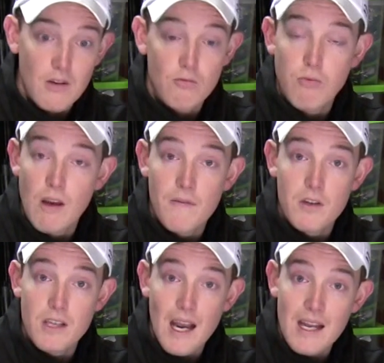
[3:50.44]

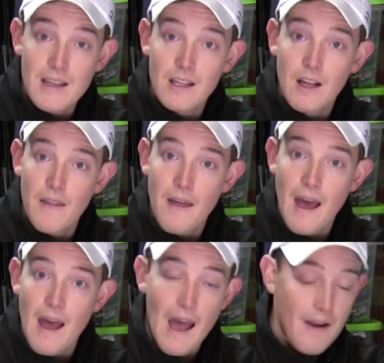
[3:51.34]
rivers, anything like
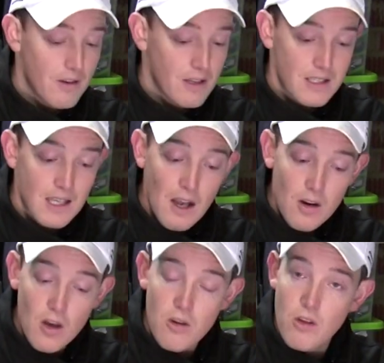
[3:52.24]
that, having a set
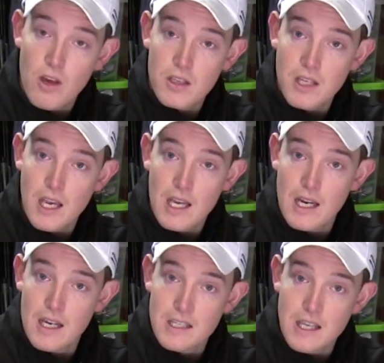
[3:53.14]
on 013
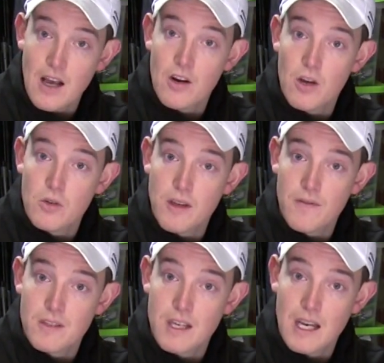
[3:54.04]
and a set on
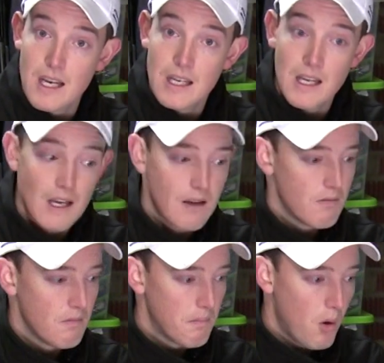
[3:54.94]
017,
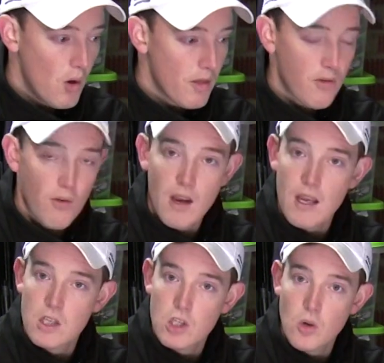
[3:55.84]
0.3,
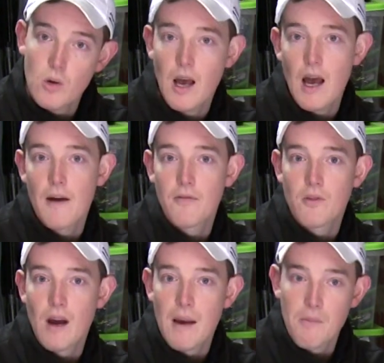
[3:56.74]
2.5
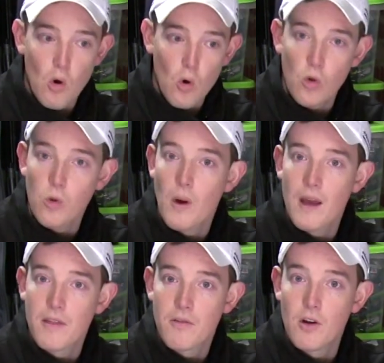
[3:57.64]
gram all the
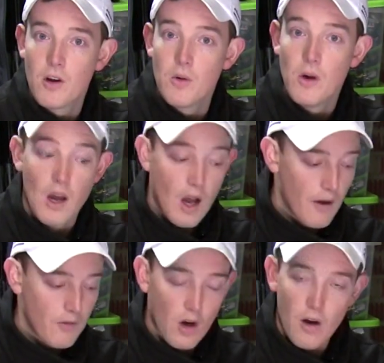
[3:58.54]
way through,
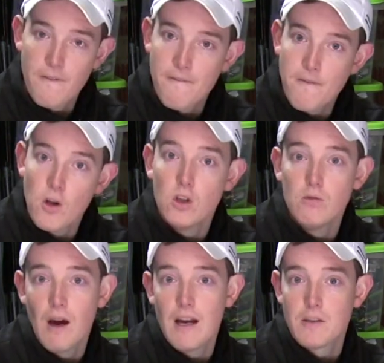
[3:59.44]
I've got a
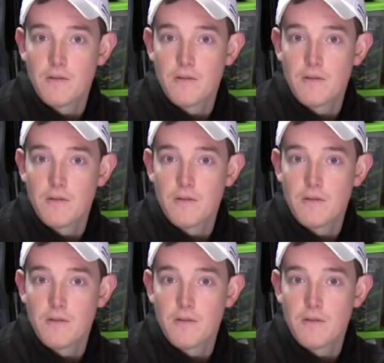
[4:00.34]
full range of